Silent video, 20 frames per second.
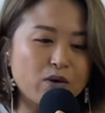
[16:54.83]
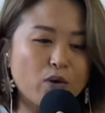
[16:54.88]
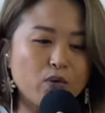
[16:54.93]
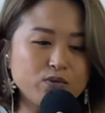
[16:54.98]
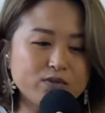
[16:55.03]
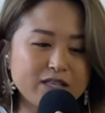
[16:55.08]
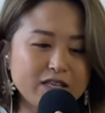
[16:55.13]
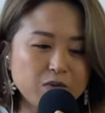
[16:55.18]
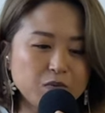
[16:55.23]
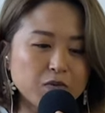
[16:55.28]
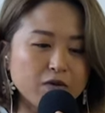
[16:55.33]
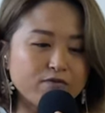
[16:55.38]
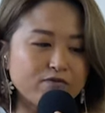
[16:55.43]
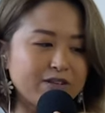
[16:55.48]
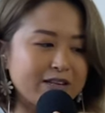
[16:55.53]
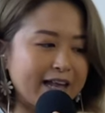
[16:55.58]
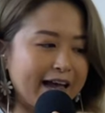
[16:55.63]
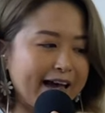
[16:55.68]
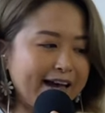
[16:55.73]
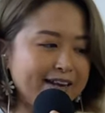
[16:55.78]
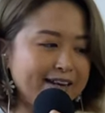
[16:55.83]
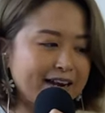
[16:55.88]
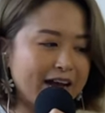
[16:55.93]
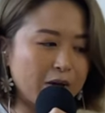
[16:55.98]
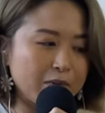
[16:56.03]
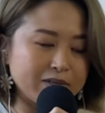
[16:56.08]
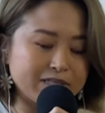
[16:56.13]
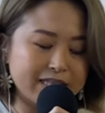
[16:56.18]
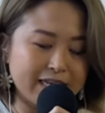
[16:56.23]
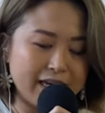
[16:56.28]
And only with that,
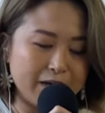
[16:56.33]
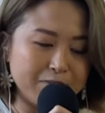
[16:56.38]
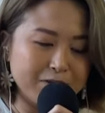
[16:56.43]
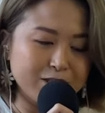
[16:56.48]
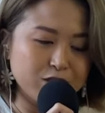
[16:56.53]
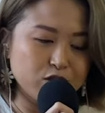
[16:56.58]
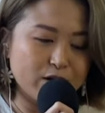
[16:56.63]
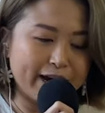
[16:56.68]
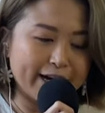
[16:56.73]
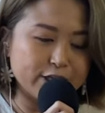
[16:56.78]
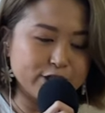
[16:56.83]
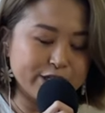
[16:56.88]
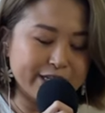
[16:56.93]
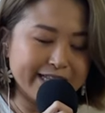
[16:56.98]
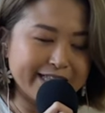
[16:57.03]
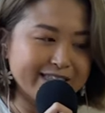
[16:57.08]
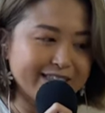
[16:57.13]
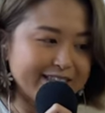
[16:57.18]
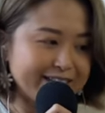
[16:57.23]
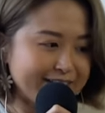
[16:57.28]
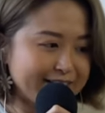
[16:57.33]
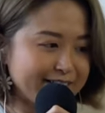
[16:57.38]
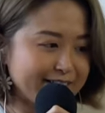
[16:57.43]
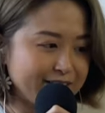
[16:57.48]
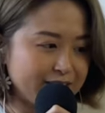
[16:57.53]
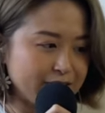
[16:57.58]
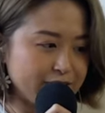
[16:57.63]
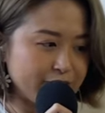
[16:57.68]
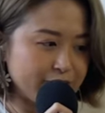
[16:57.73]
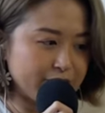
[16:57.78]
I was able to actually think
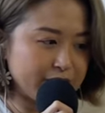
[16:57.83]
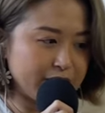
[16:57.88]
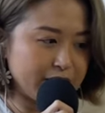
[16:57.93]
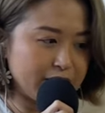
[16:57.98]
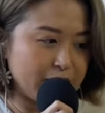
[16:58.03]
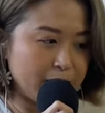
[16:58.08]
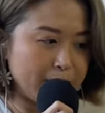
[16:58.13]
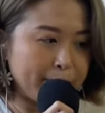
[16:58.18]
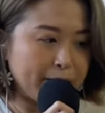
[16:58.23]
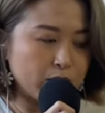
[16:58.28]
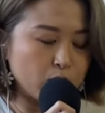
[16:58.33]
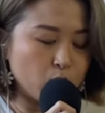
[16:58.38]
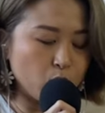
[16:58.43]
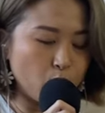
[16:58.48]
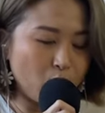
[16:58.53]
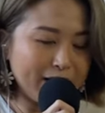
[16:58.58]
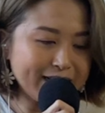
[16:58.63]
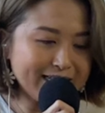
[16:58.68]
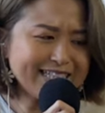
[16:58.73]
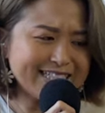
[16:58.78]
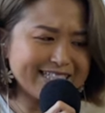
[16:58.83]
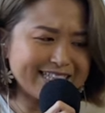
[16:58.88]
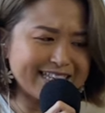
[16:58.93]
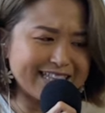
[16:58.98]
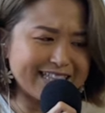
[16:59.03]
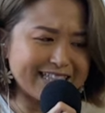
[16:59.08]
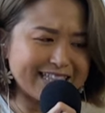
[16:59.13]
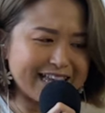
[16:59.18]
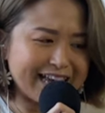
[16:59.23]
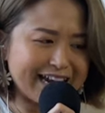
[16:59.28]
clearly about what is
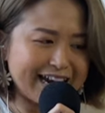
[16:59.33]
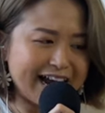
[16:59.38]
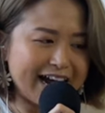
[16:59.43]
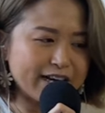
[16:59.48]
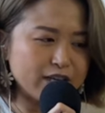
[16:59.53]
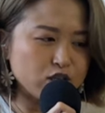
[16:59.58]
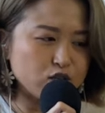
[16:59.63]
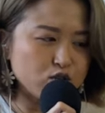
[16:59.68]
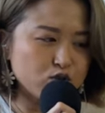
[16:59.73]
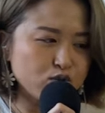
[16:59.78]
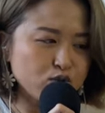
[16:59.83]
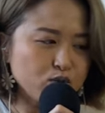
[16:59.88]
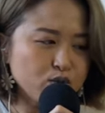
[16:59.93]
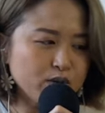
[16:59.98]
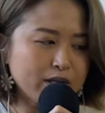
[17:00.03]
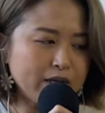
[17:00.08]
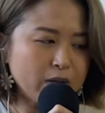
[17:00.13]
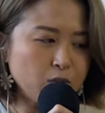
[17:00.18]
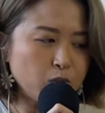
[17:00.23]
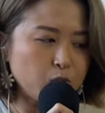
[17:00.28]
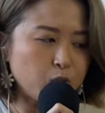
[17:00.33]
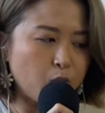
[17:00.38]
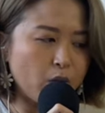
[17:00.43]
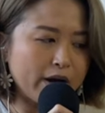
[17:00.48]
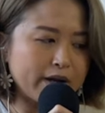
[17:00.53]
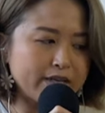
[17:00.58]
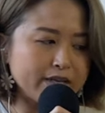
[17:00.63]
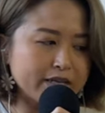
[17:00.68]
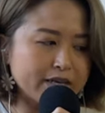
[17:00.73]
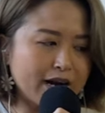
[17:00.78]
it that I truly
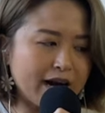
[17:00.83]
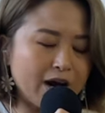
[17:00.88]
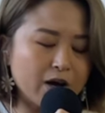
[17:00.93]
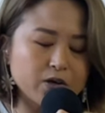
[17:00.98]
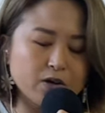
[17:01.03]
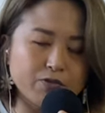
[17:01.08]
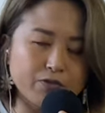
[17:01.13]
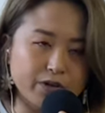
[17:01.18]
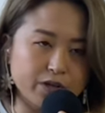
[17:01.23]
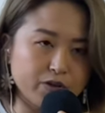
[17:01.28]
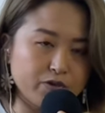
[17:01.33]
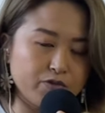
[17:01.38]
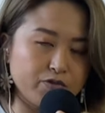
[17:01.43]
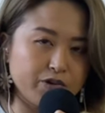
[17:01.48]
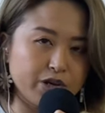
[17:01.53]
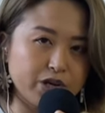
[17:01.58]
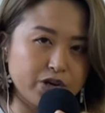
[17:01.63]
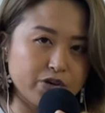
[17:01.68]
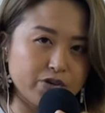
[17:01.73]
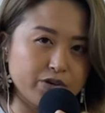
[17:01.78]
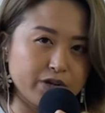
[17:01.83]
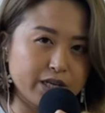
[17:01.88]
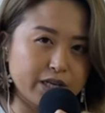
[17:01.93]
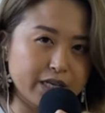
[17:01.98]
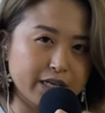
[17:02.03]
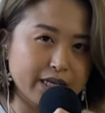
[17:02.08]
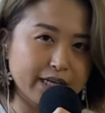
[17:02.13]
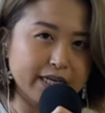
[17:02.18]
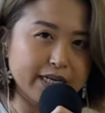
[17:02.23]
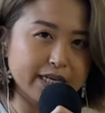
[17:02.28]
want out of a career
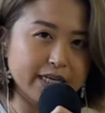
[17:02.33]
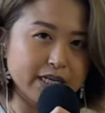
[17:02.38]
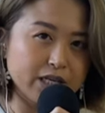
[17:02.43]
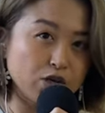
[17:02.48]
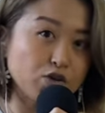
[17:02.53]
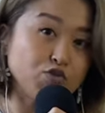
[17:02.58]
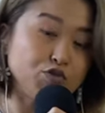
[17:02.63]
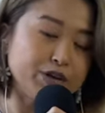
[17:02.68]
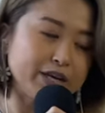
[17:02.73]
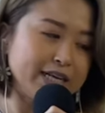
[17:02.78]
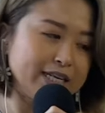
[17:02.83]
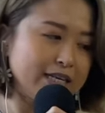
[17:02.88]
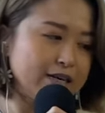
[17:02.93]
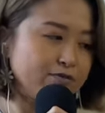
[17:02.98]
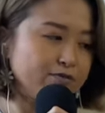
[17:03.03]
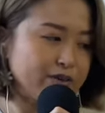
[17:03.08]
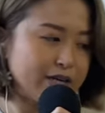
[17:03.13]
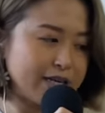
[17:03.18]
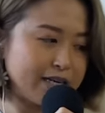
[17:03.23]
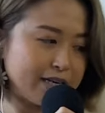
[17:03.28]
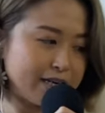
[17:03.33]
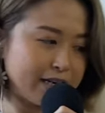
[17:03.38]
in the creative